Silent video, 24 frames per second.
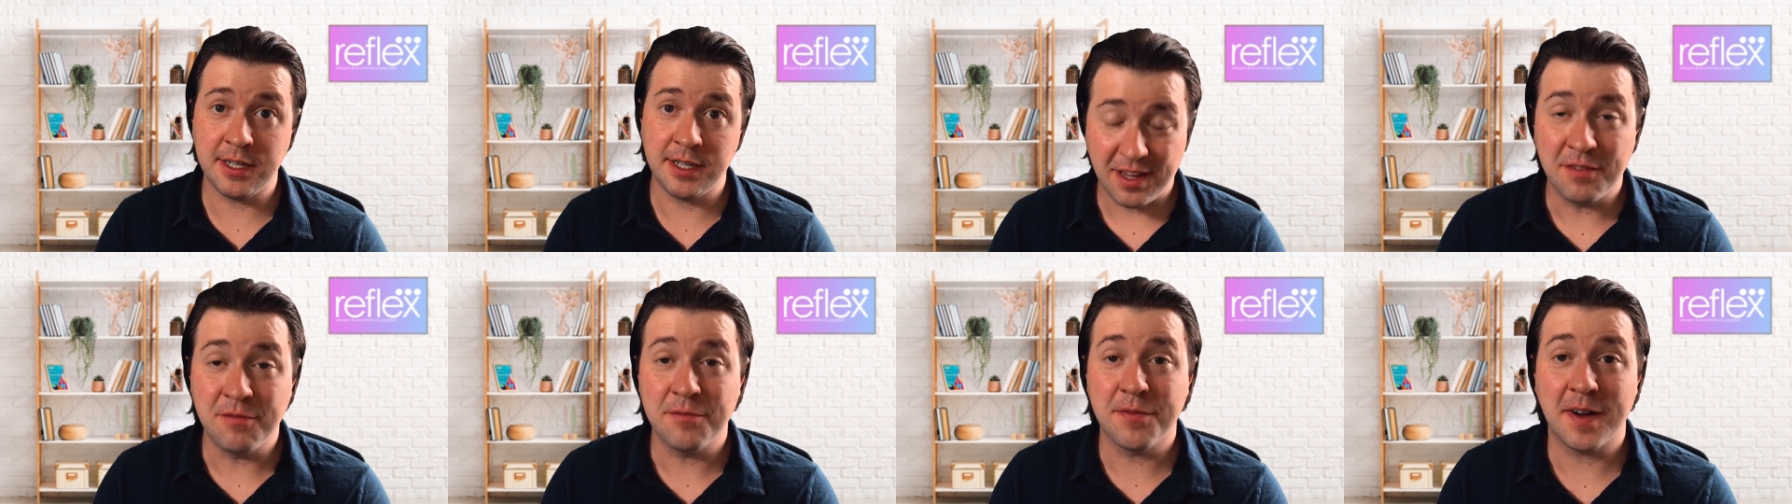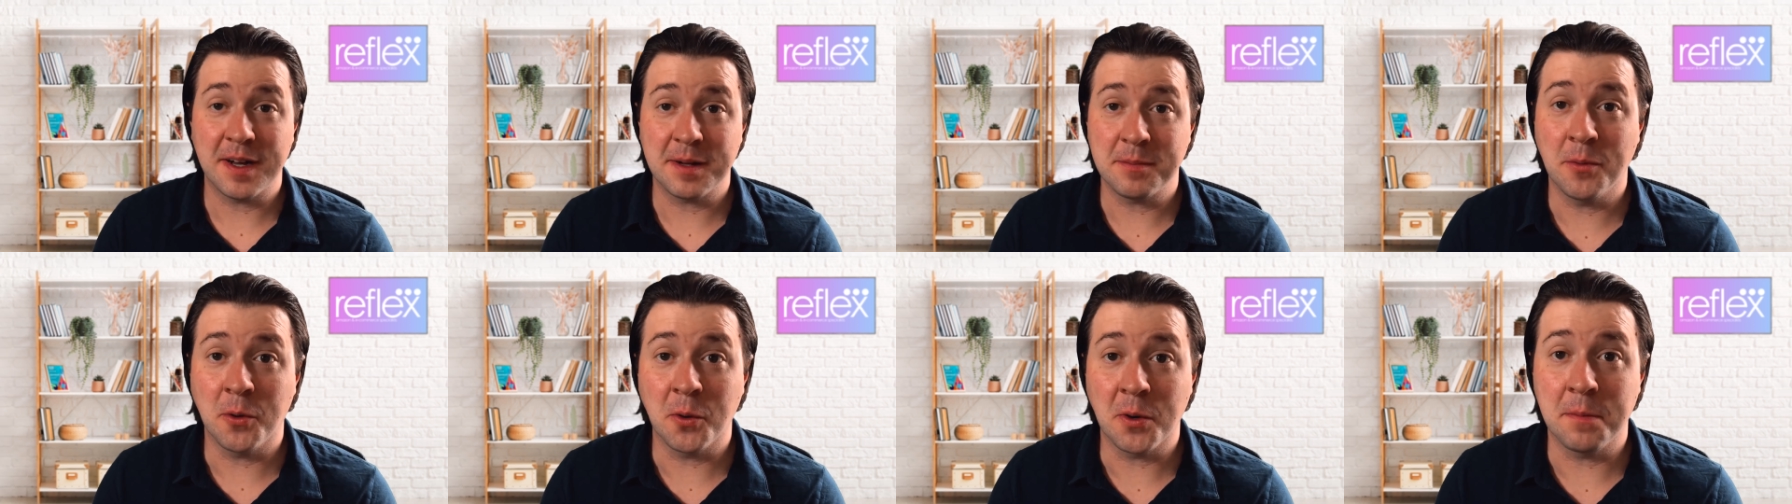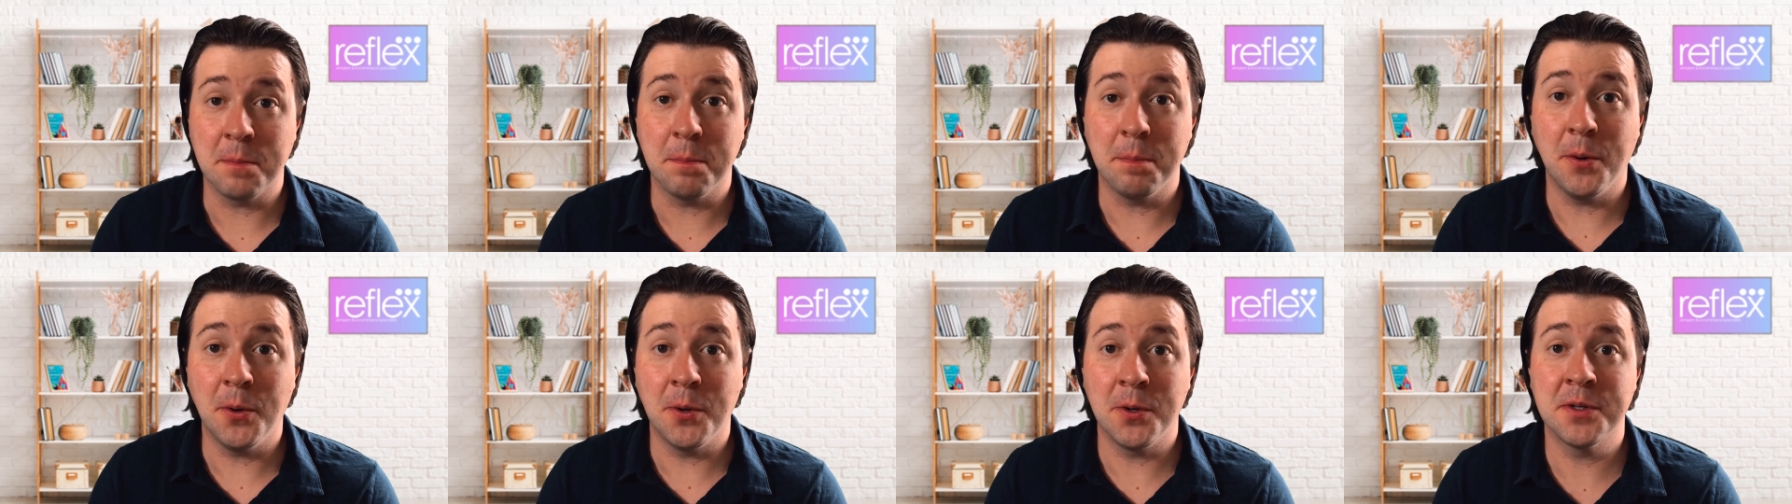in fact, more
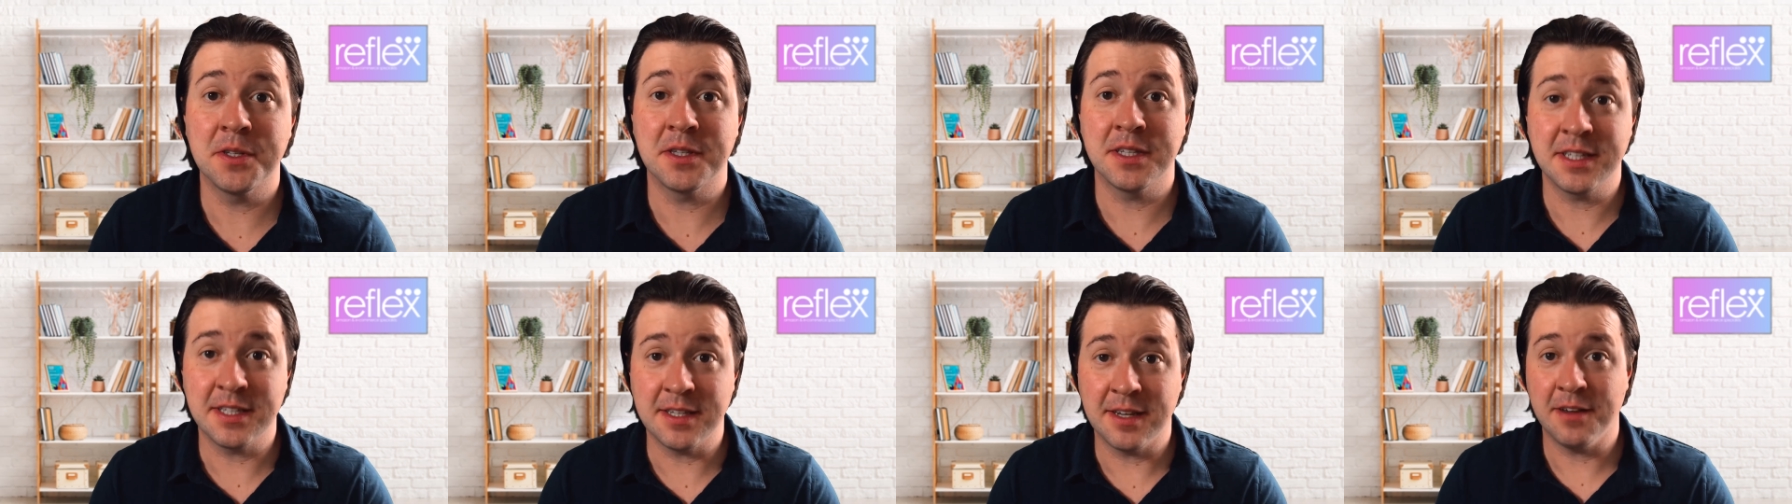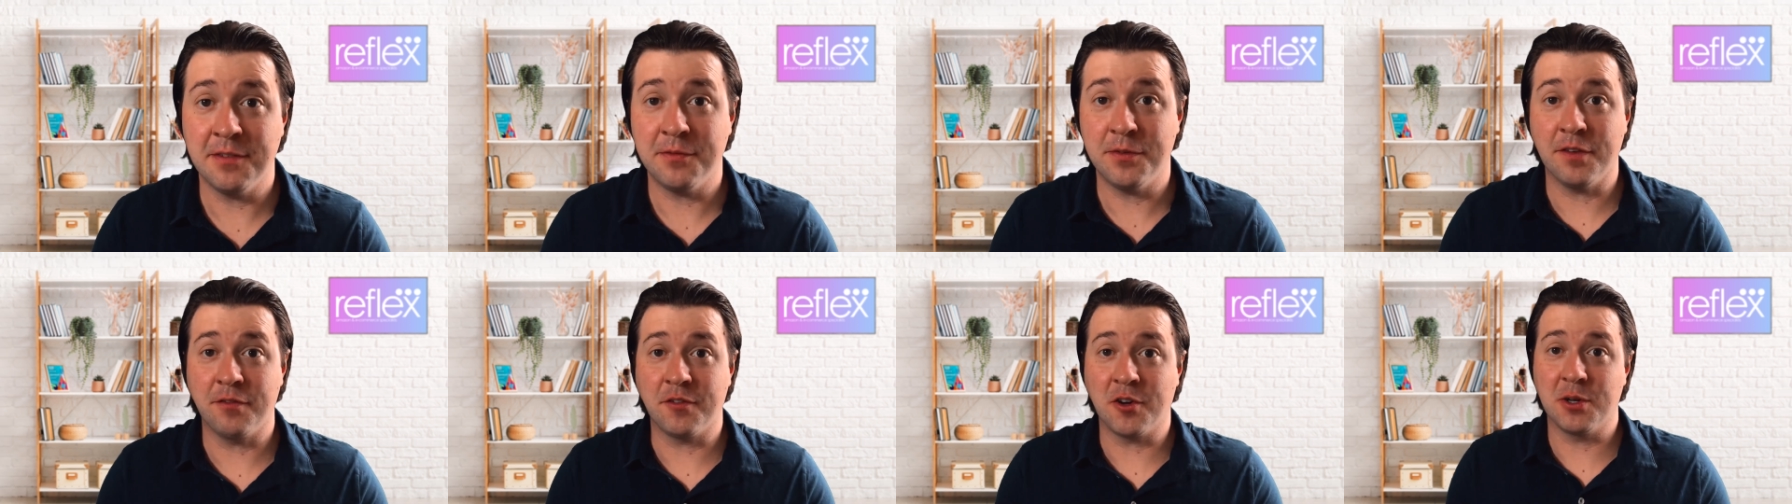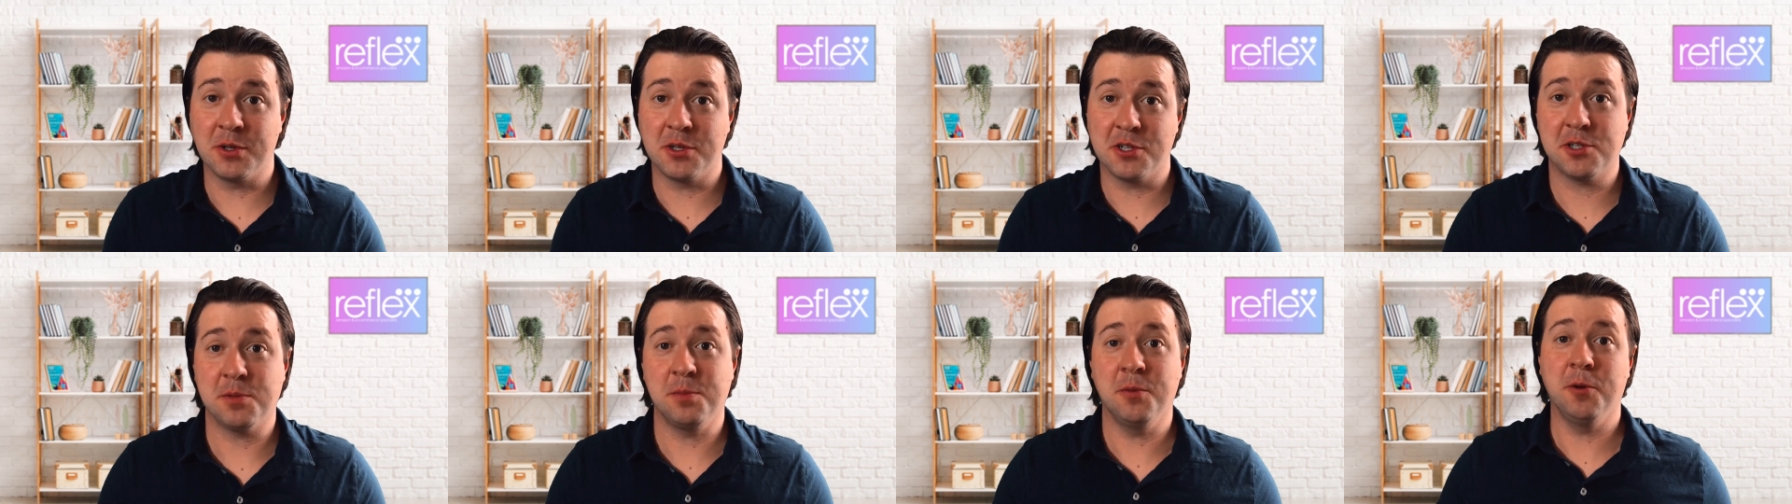importantly, if you've got
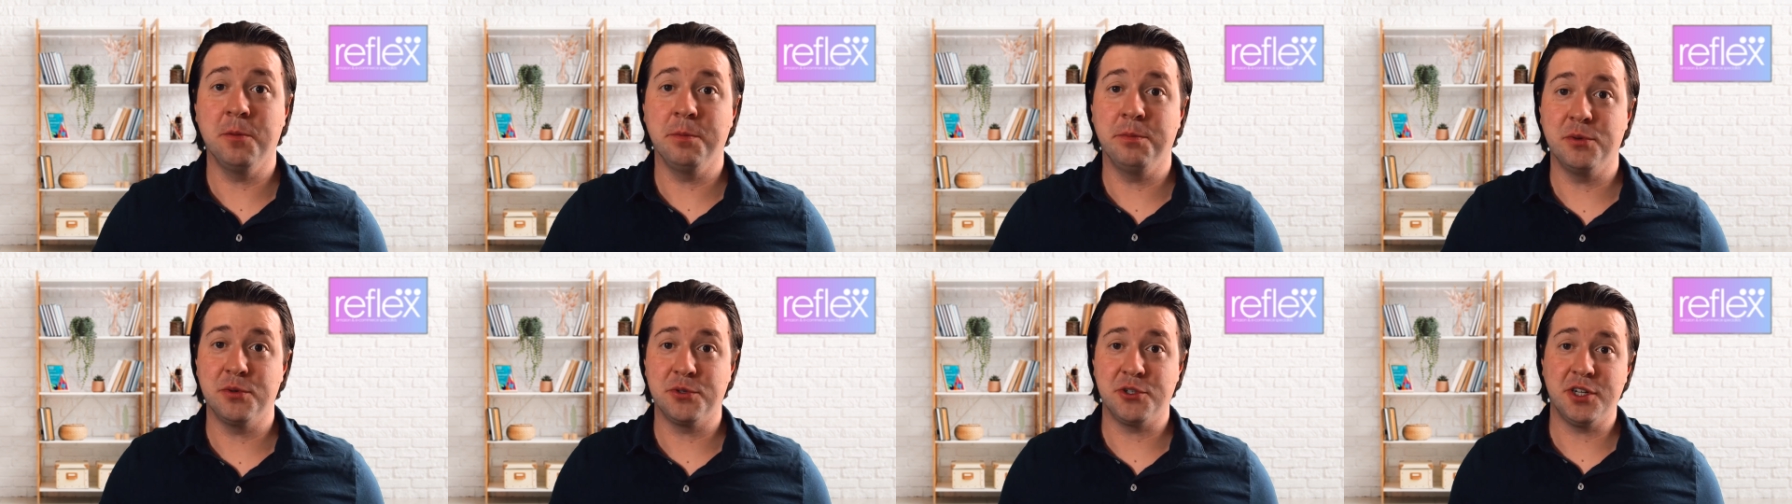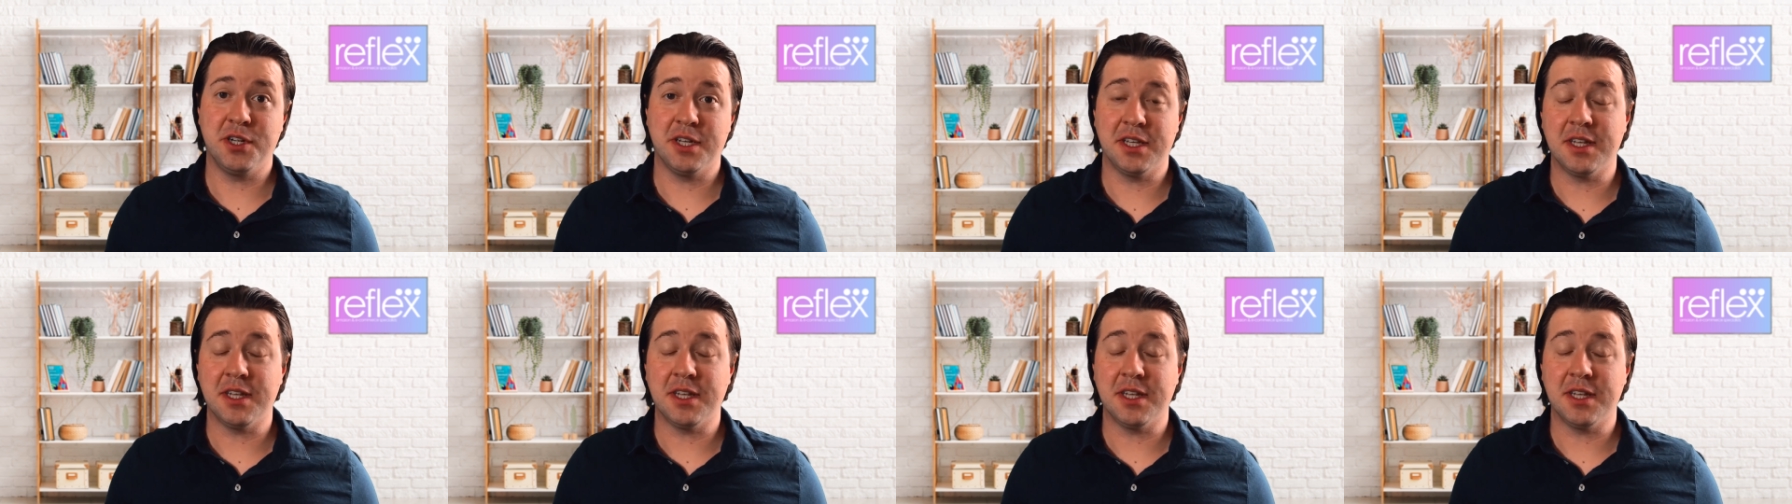a small budget,